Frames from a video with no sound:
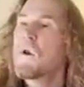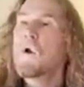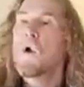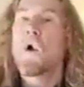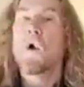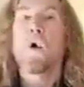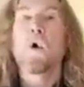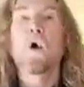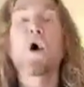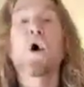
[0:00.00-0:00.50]

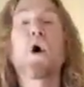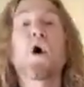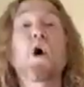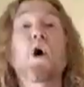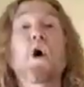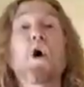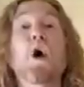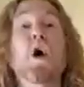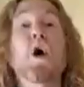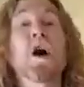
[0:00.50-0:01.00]

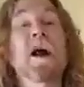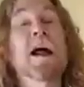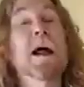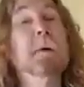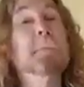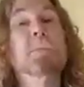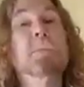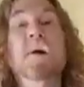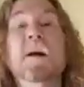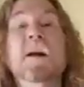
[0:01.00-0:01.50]
Oh, help
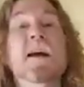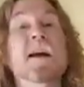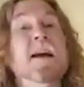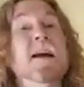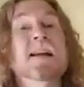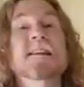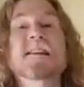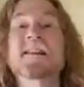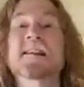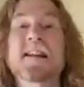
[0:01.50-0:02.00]
me
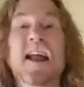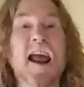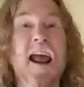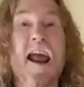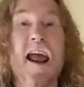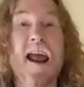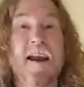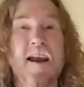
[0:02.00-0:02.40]
stand.